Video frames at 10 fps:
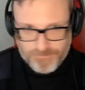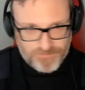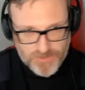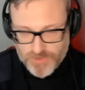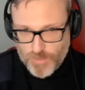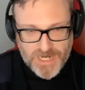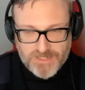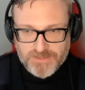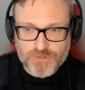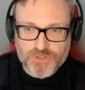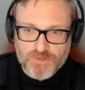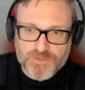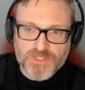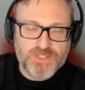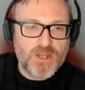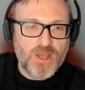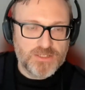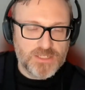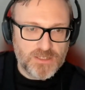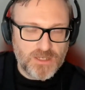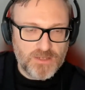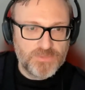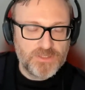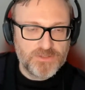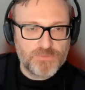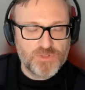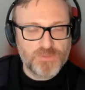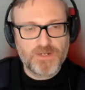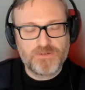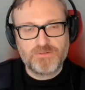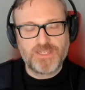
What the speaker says: their domain and their services, and us and subject matter